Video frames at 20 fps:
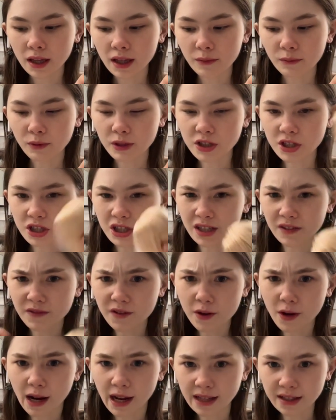which if
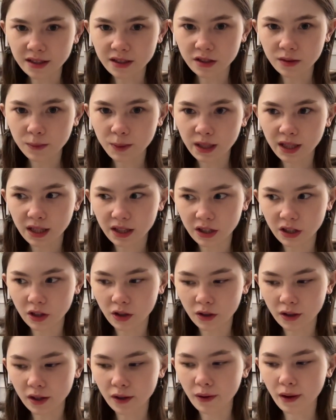you asked me a year
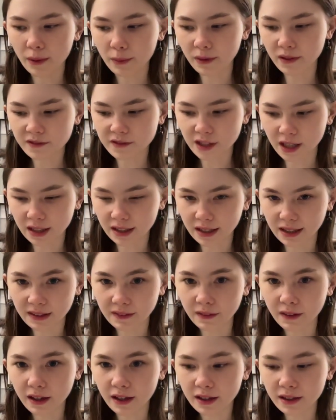ago, I would have said
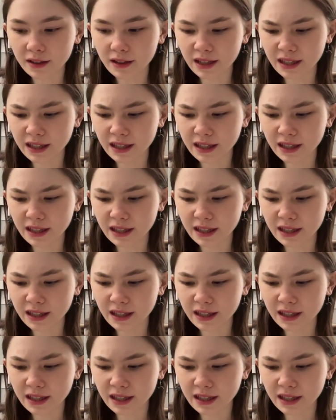Leela,